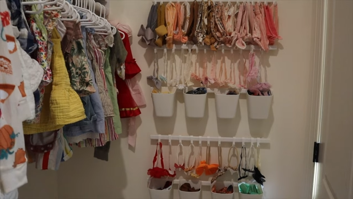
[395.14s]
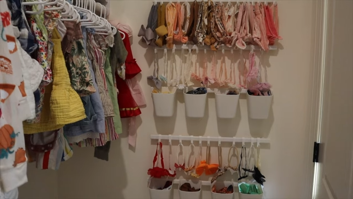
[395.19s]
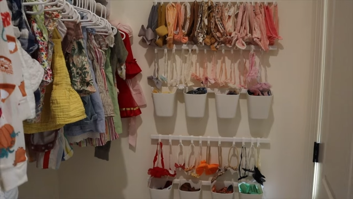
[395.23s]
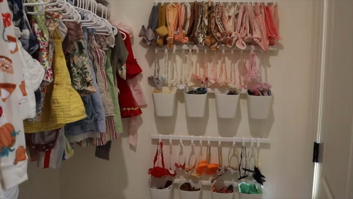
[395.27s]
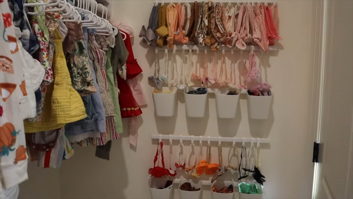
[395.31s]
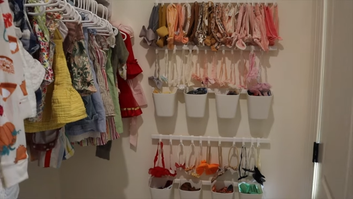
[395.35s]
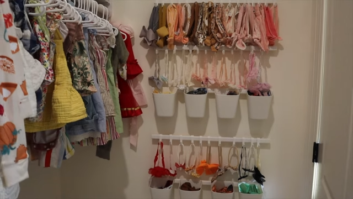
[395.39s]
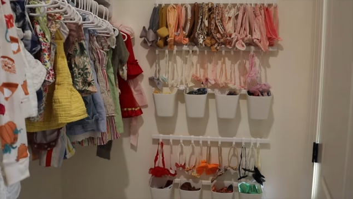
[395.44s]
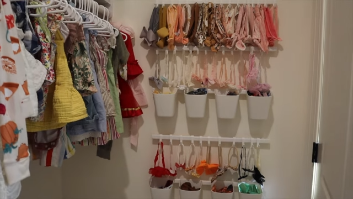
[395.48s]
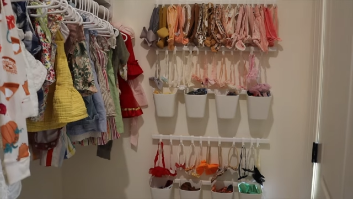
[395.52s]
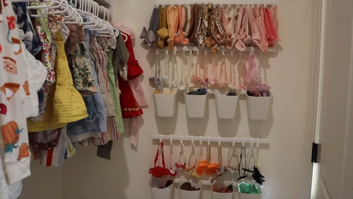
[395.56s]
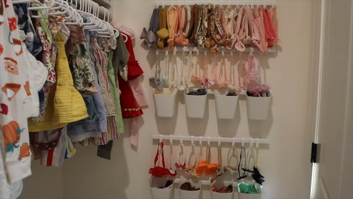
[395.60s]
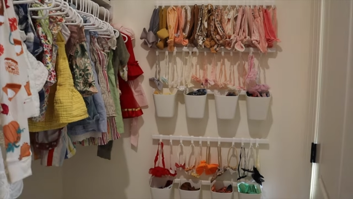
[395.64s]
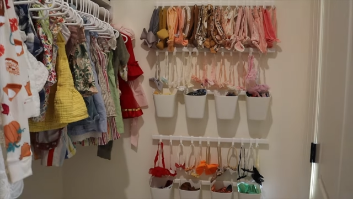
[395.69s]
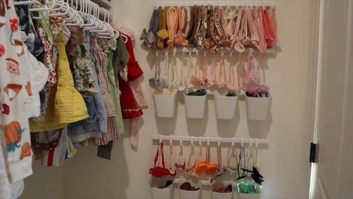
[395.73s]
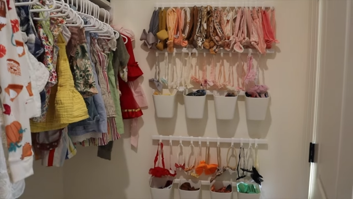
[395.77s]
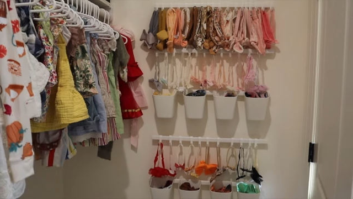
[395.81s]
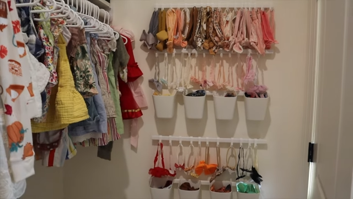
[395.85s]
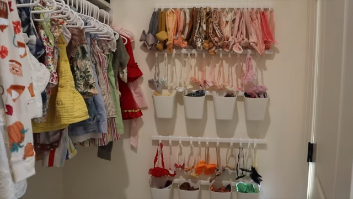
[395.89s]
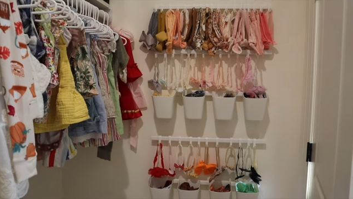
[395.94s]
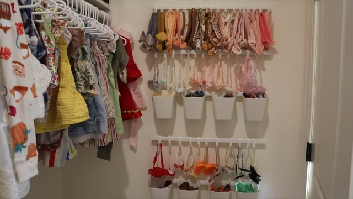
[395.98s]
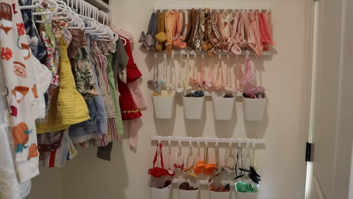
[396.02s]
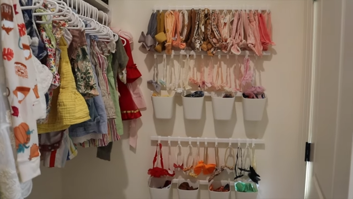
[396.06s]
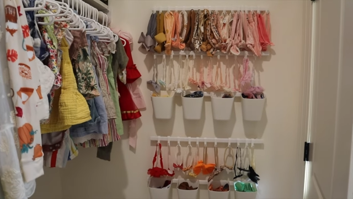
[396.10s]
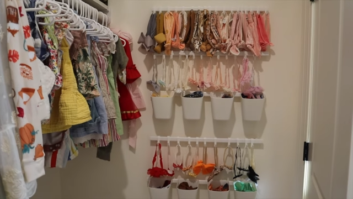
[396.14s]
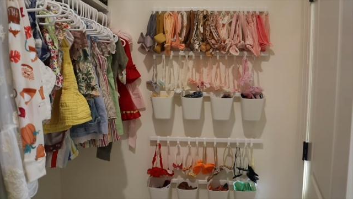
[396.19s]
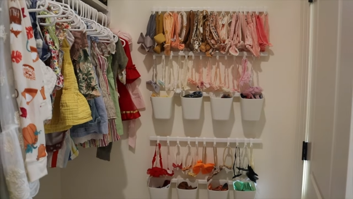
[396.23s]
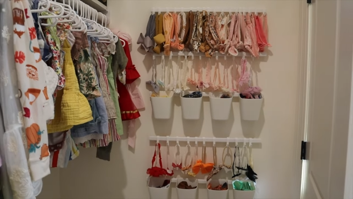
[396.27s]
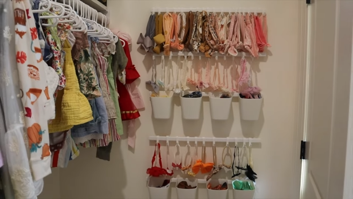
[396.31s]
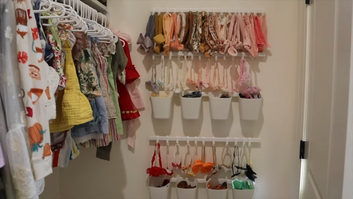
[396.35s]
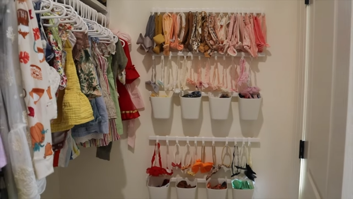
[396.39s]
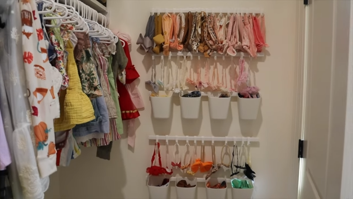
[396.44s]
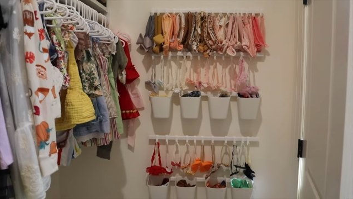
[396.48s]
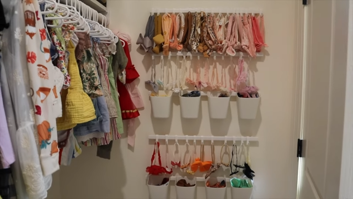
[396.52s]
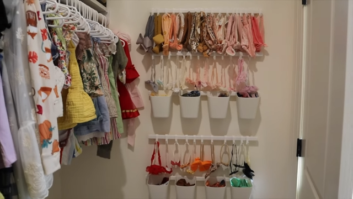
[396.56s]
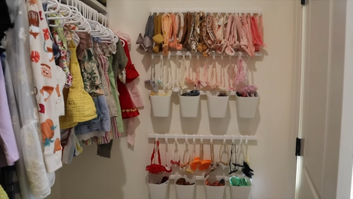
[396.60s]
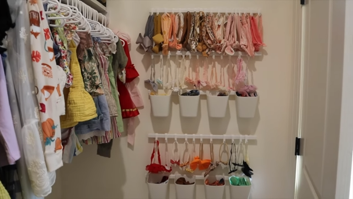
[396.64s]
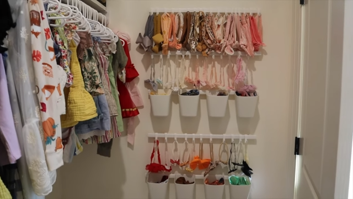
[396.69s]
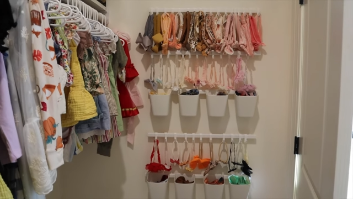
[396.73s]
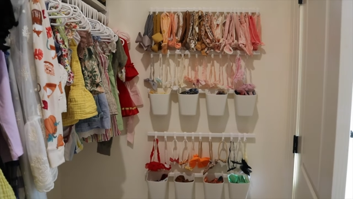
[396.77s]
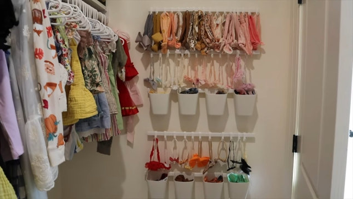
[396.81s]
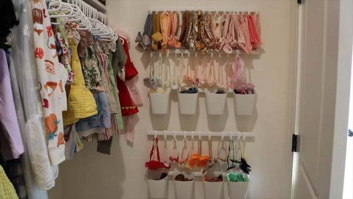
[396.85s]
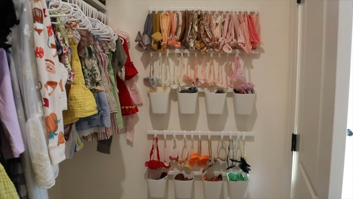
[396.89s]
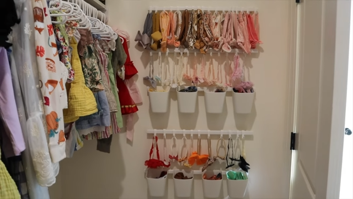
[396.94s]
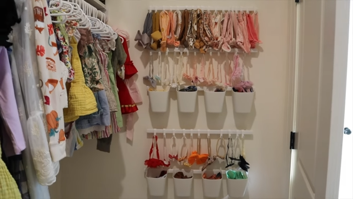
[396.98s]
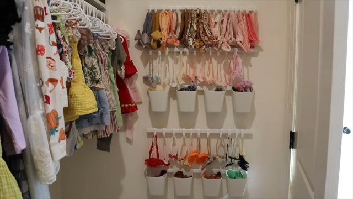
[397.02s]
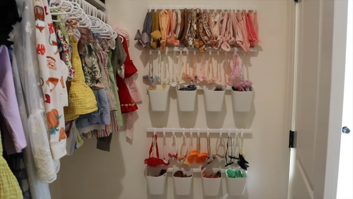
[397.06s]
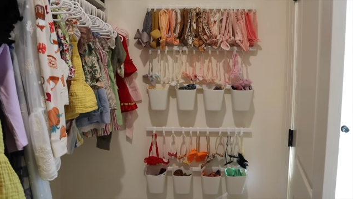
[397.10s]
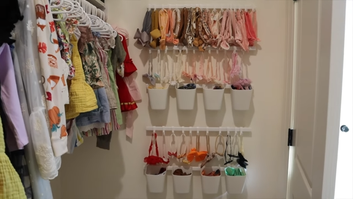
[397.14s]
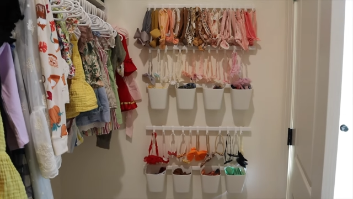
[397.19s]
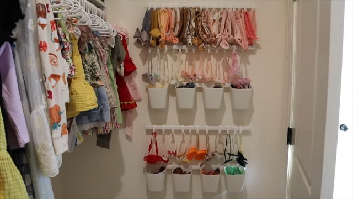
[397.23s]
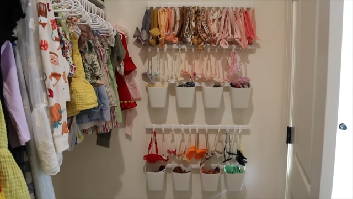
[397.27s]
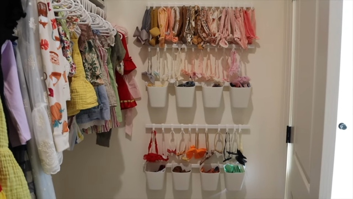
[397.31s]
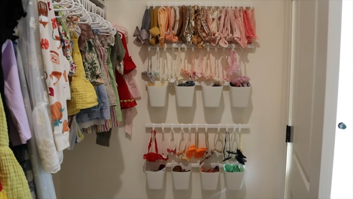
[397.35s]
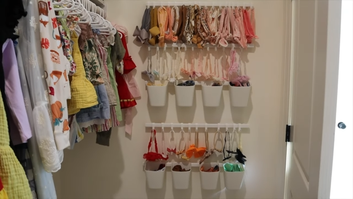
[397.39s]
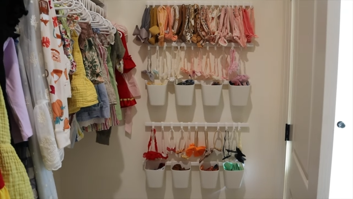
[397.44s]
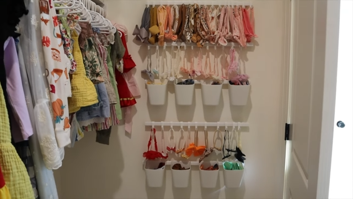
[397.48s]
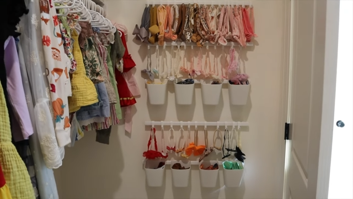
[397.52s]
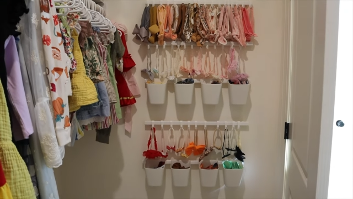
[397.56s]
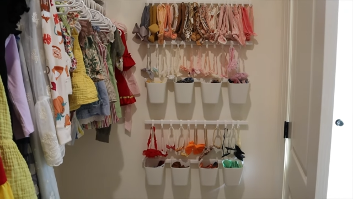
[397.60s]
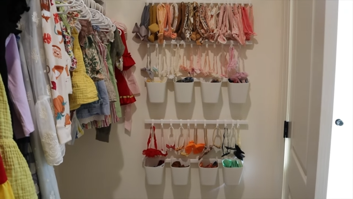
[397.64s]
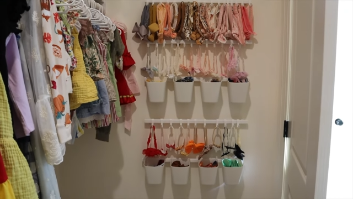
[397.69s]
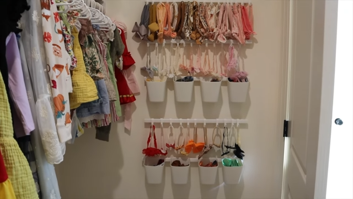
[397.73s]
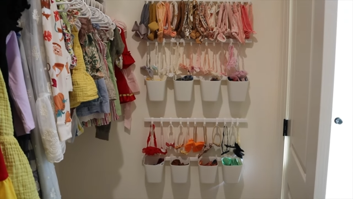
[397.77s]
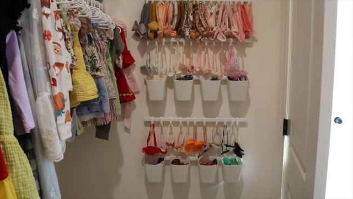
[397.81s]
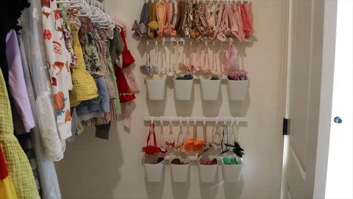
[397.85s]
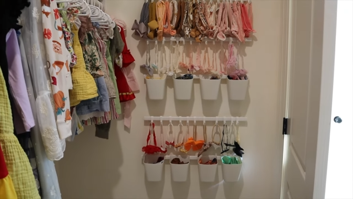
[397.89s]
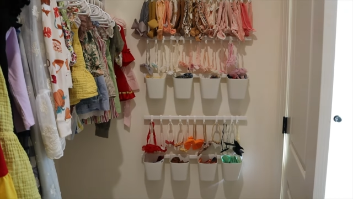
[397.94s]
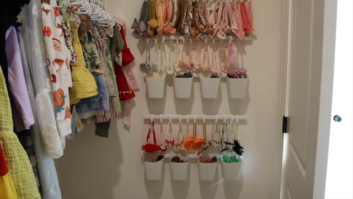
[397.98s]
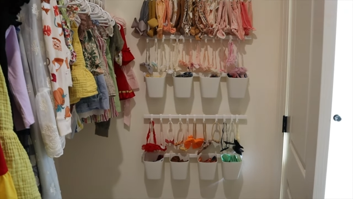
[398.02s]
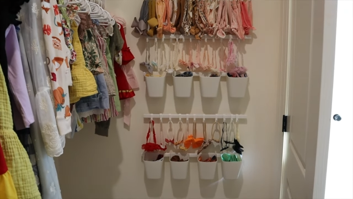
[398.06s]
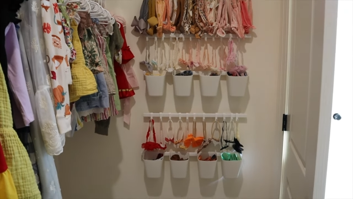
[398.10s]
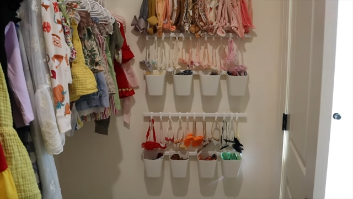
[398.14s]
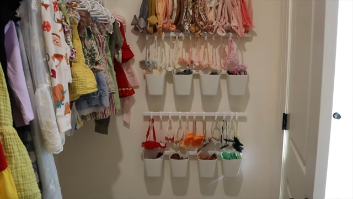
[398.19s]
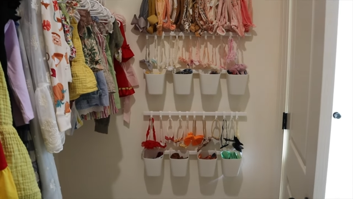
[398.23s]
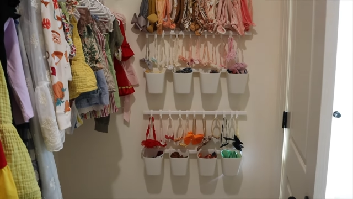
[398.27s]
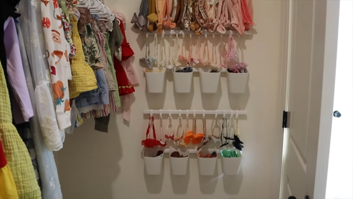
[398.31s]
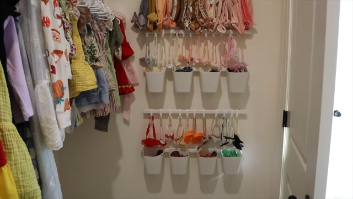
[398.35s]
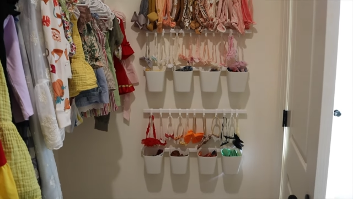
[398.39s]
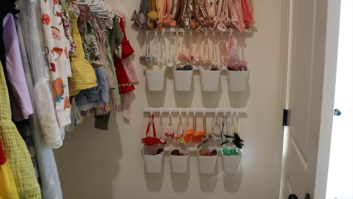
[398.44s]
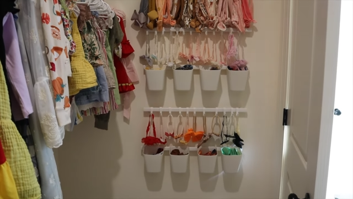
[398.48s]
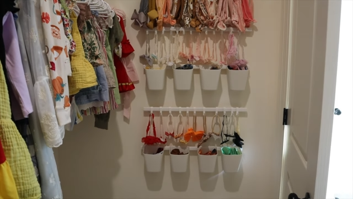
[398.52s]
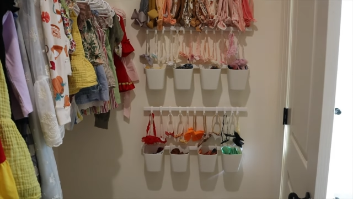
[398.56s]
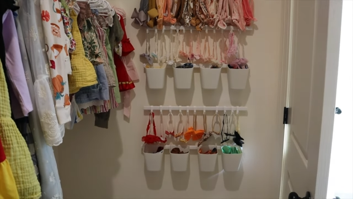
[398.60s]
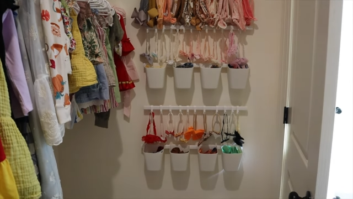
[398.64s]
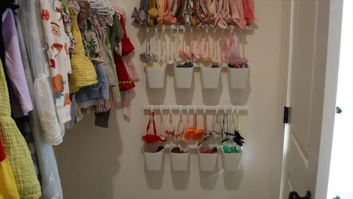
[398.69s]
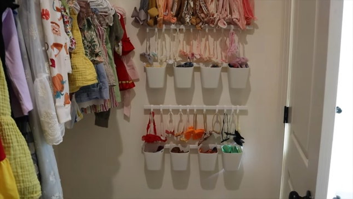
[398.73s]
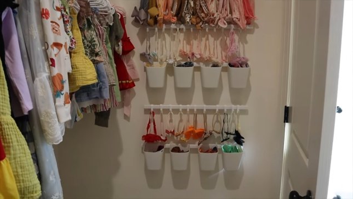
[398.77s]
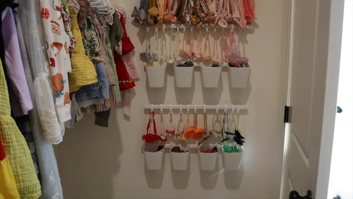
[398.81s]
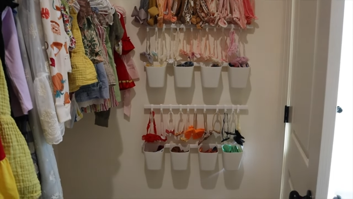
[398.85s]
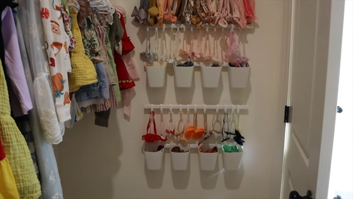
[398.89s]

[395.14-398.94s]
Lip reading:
[unreadable: no face in view]